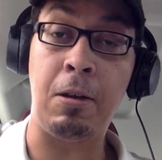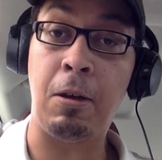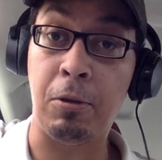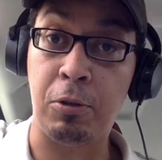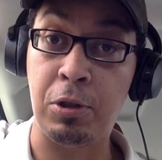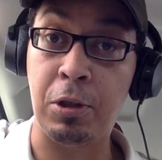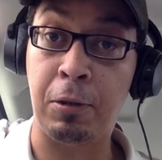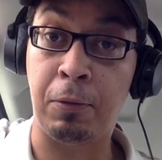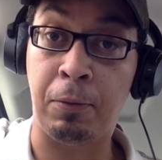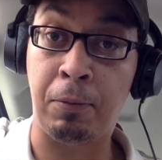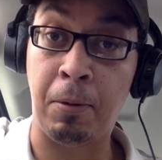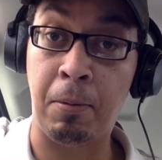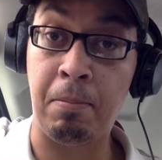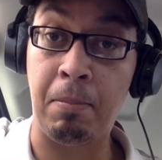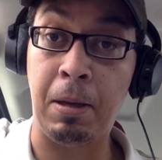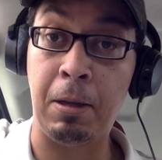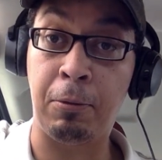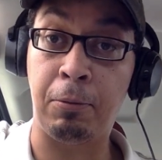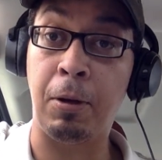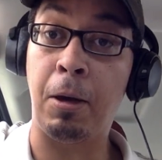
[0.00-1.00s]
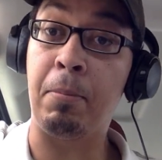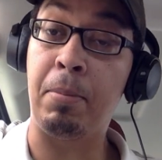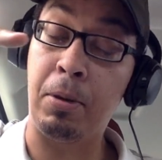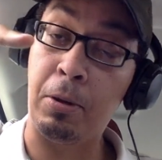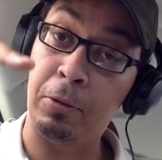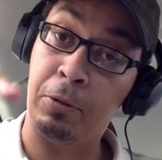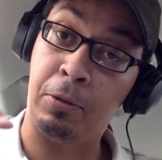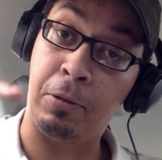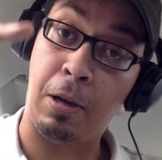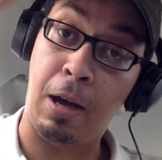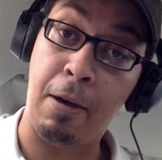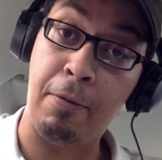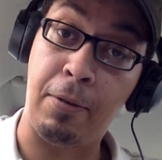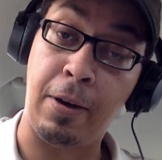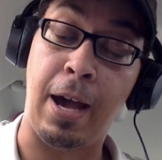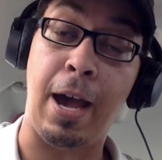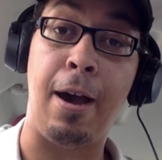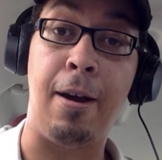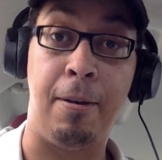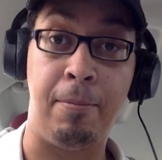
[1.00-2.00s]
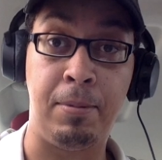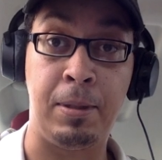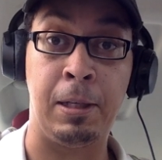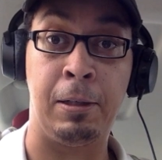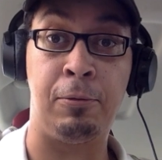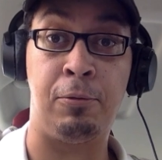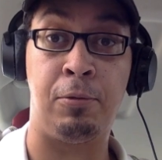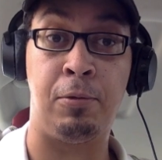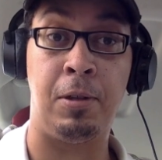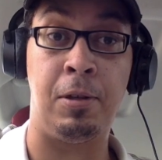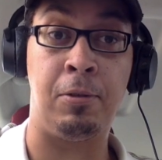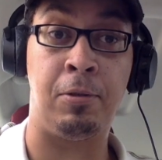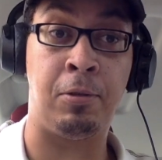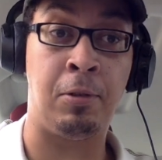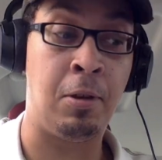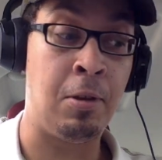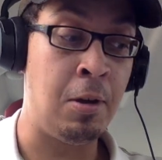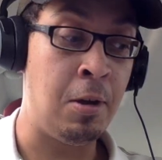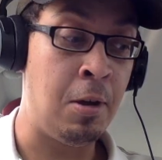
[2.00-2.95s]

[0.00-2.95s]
not just from Israel, but also other Arab countries